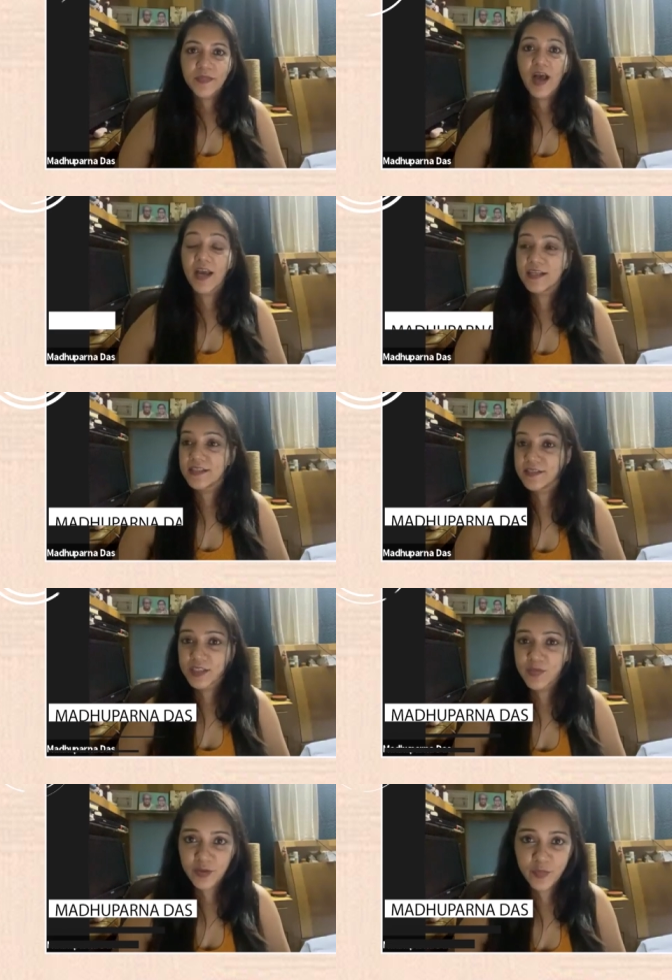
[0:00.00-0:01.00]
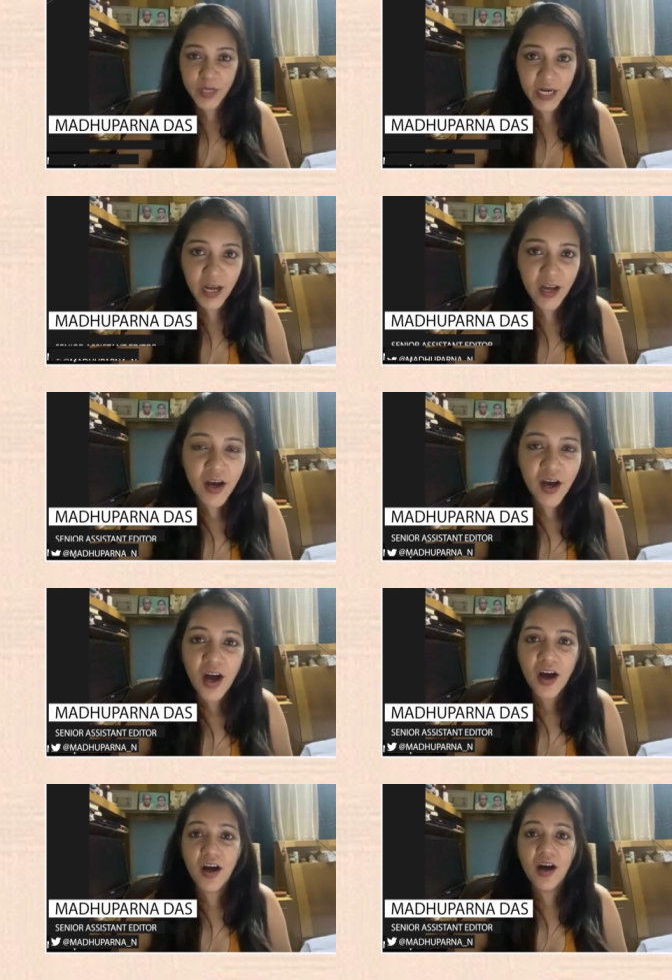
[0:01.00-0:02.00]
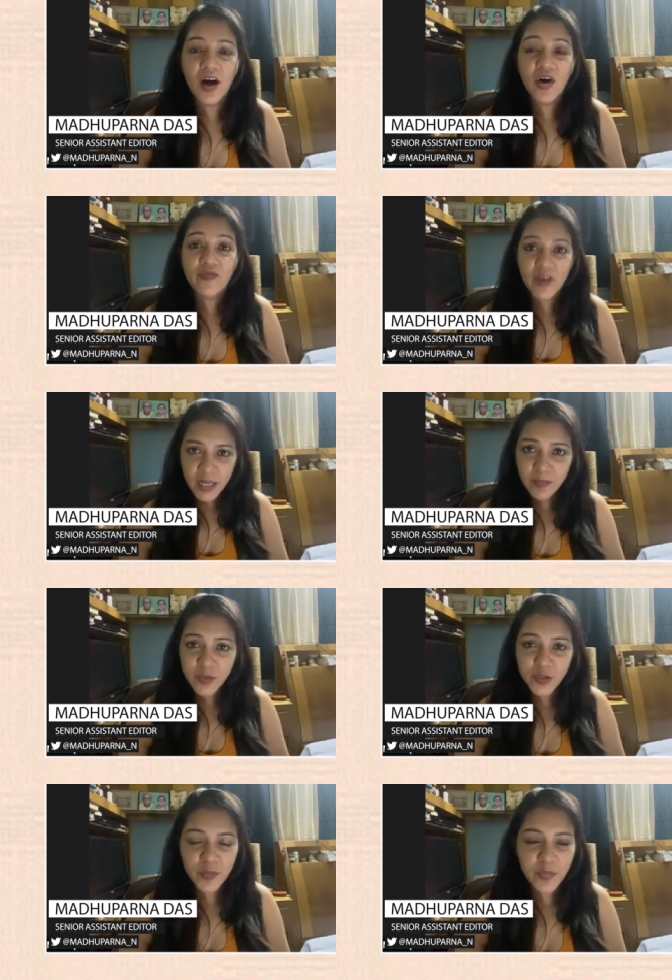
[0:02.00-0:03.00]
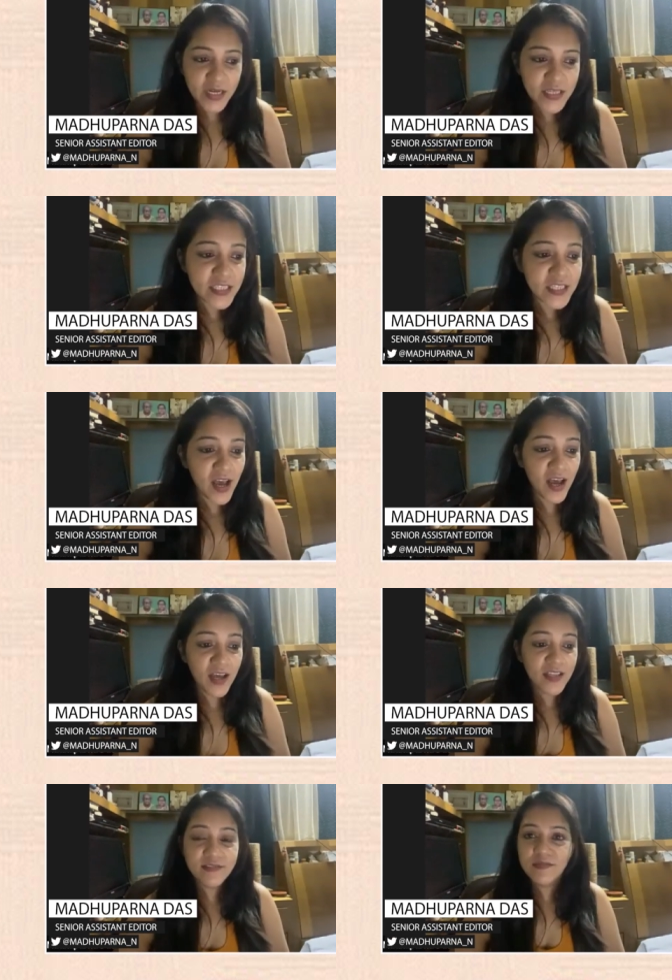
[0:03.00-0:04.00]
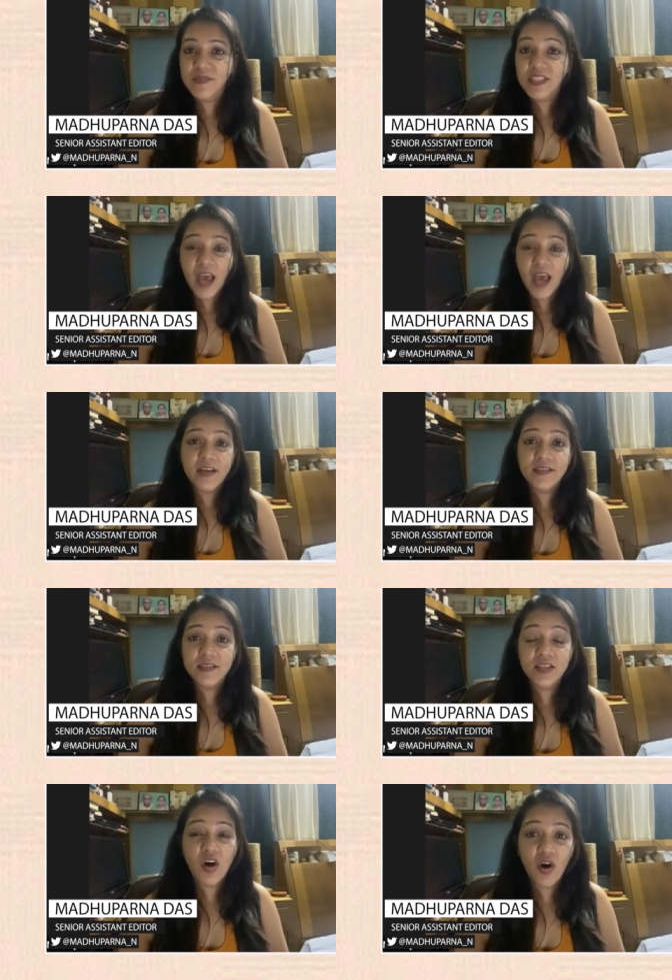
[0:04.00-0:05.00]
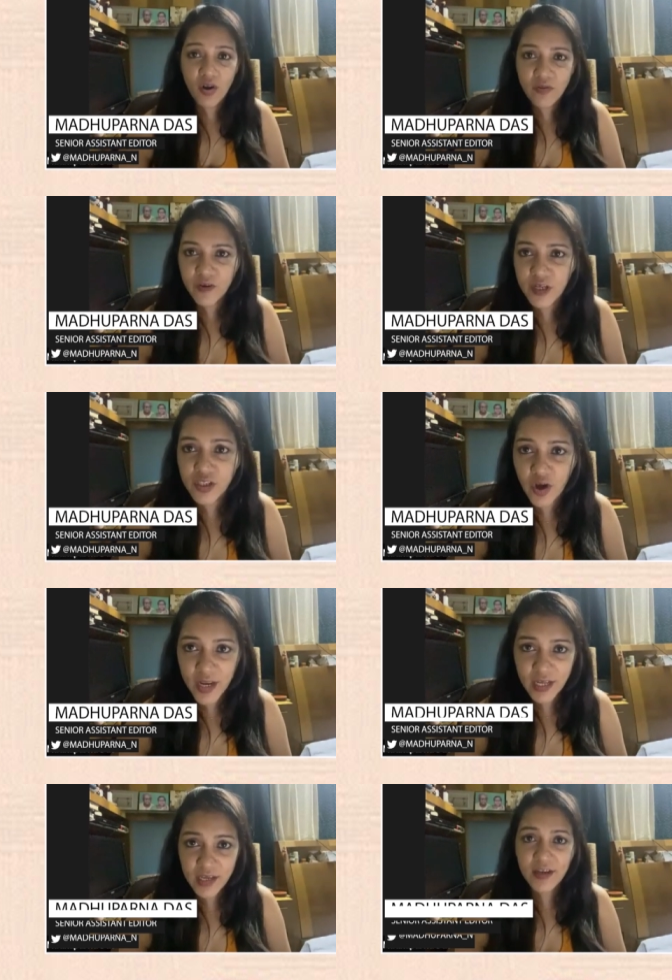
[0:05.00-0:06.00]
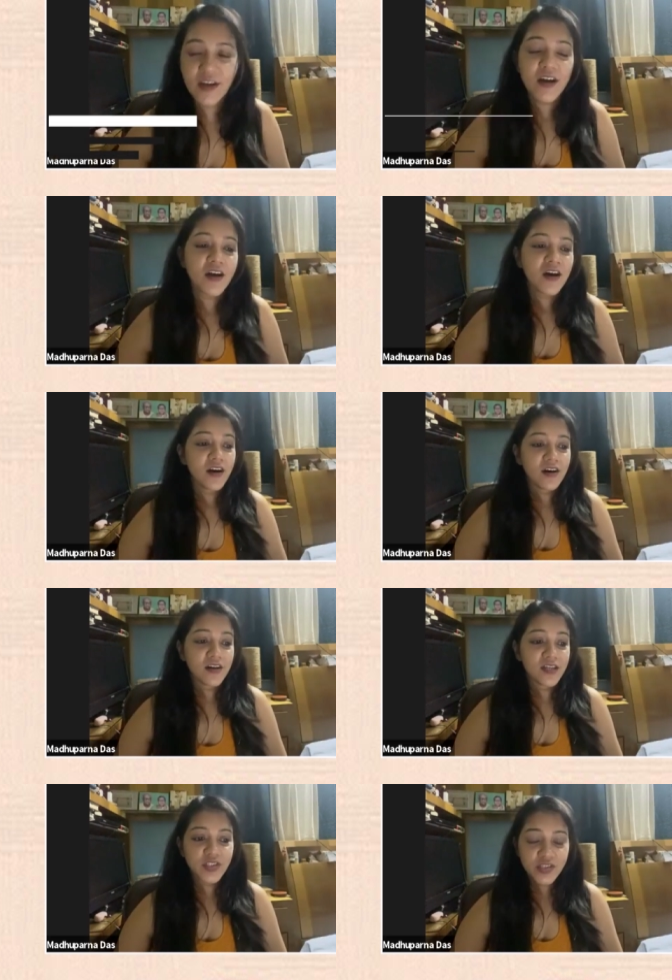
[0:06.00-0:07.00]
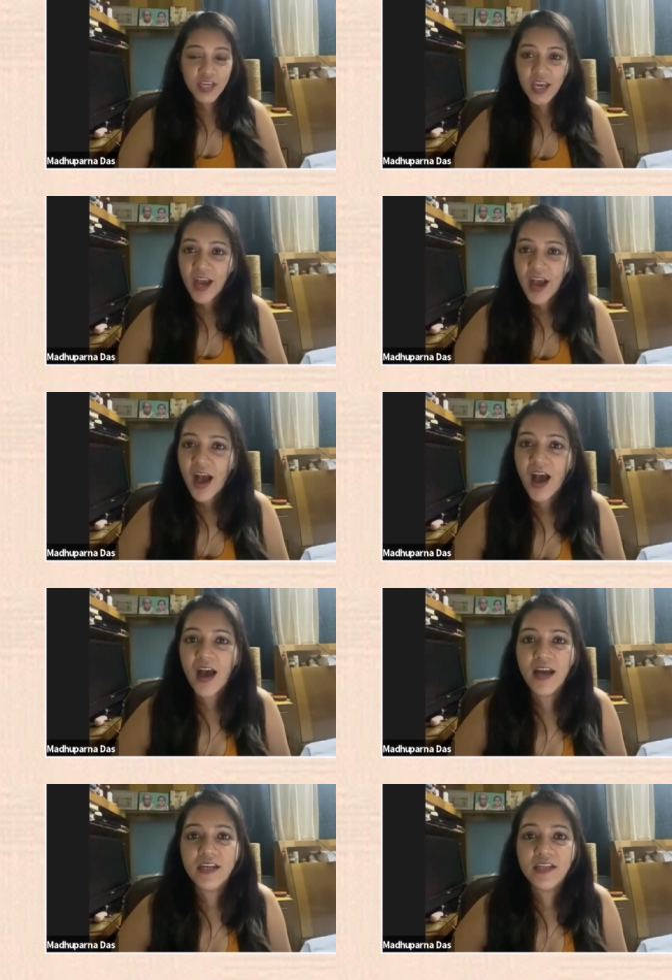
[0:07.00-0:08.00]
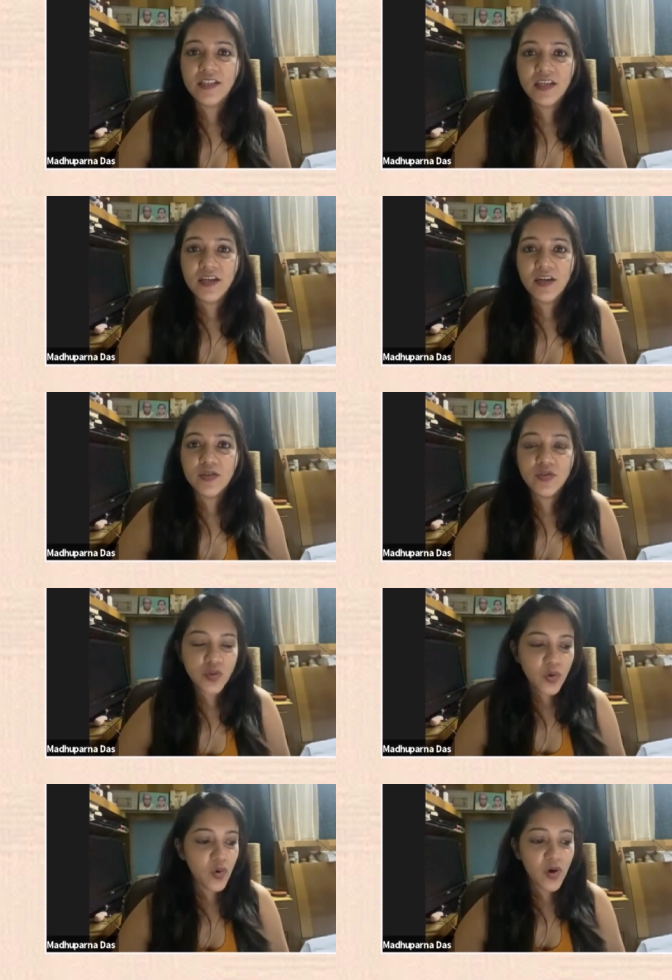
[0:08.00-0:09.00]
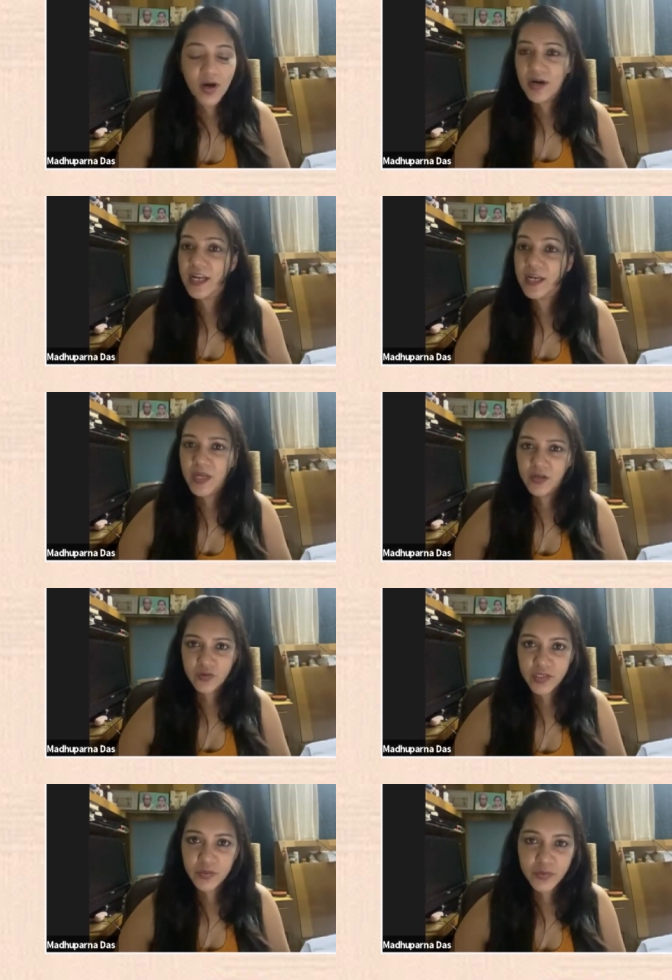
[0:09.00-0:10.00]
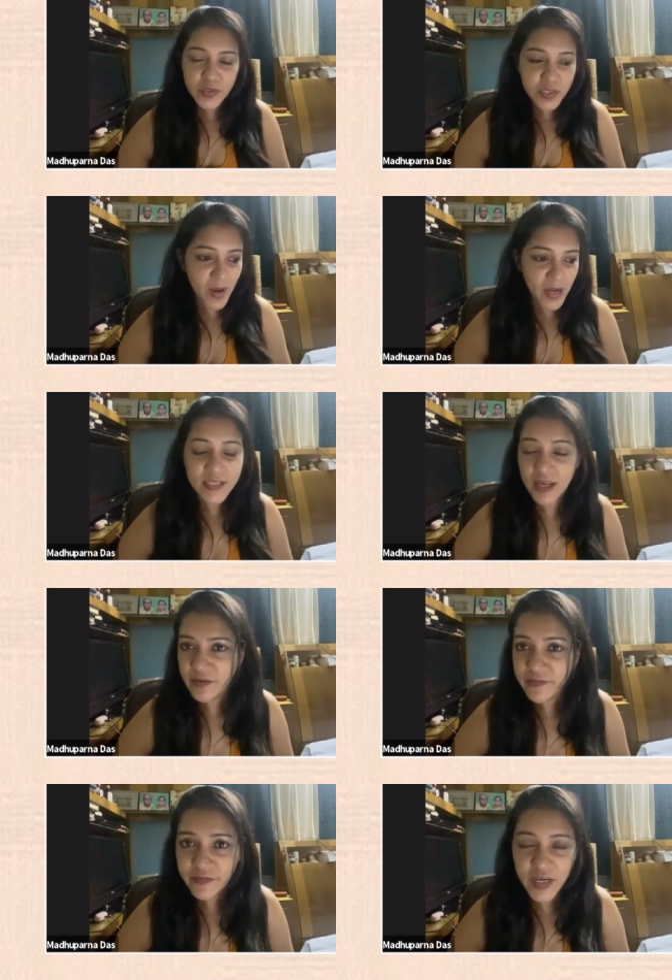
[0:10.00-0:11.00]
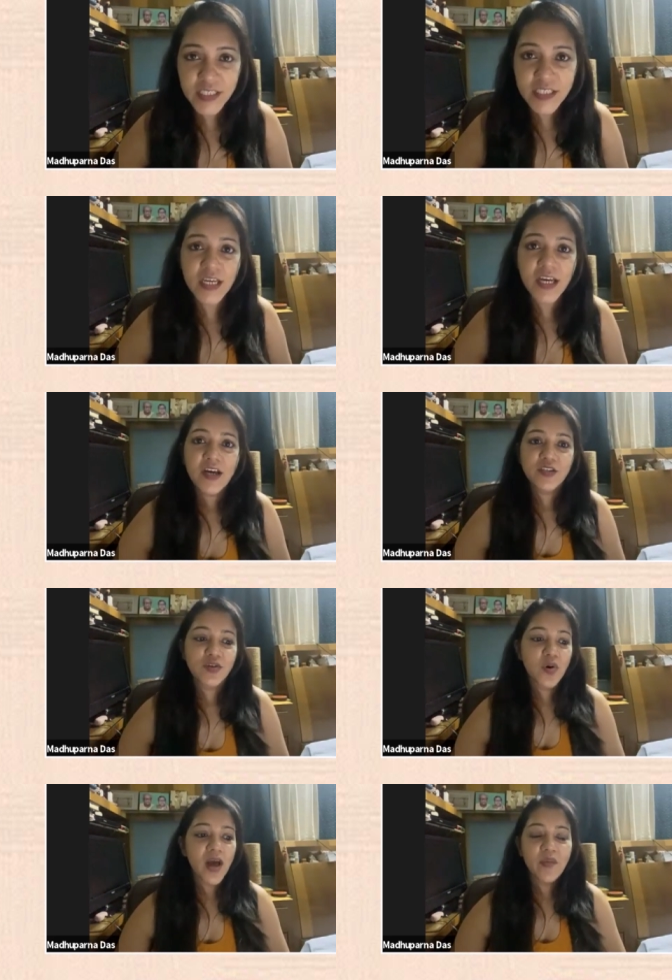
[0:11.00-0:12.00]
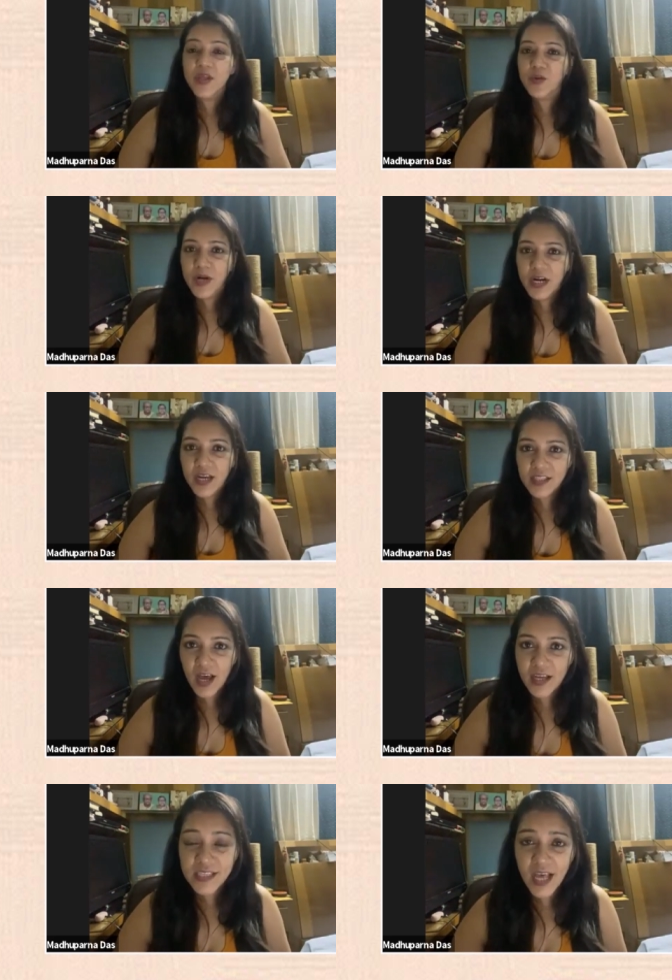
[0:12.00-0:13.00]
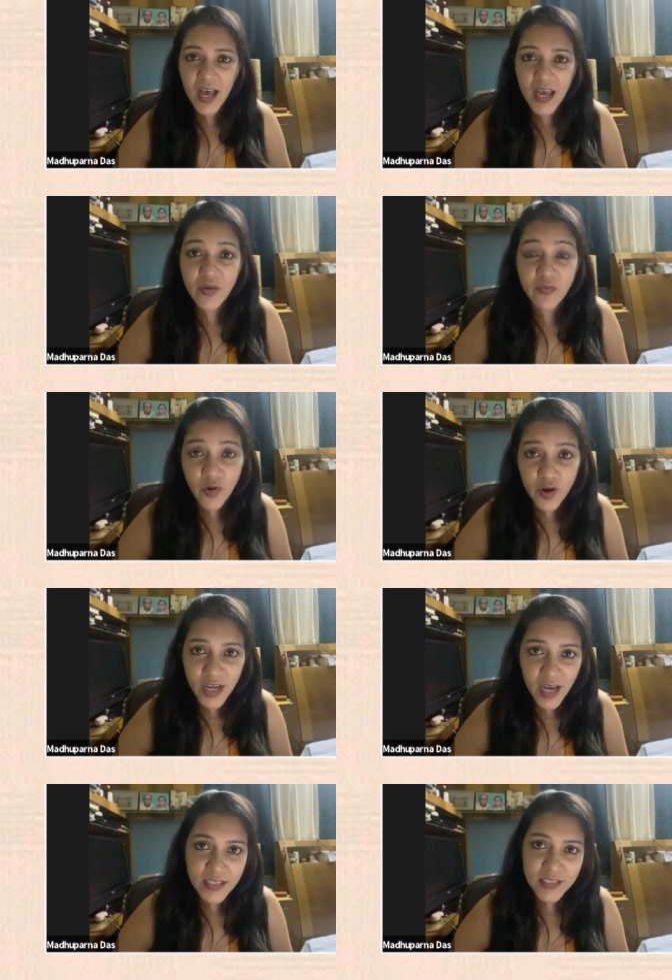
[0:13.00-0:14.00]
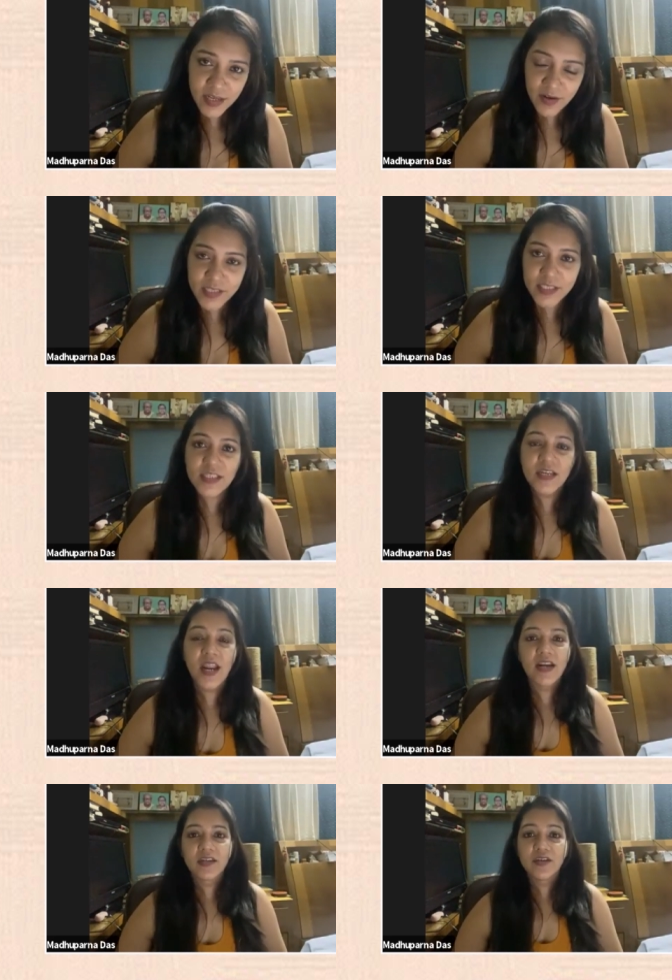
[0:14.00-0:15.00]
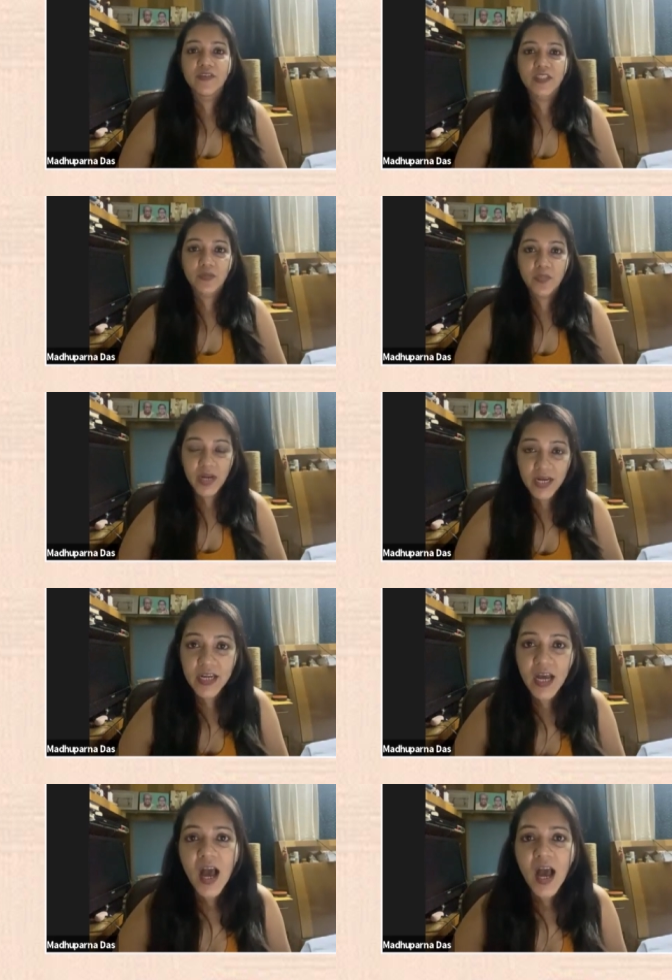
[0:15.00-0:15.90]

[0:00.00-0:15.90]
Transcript: Hi, this is Madhuparna. Uh, welcome to the print and thanks all for joining uh, today. And uh, so uh, let me introduce myself first. So I'm Madhuparna Das. I work as senior assistant editor with The Print.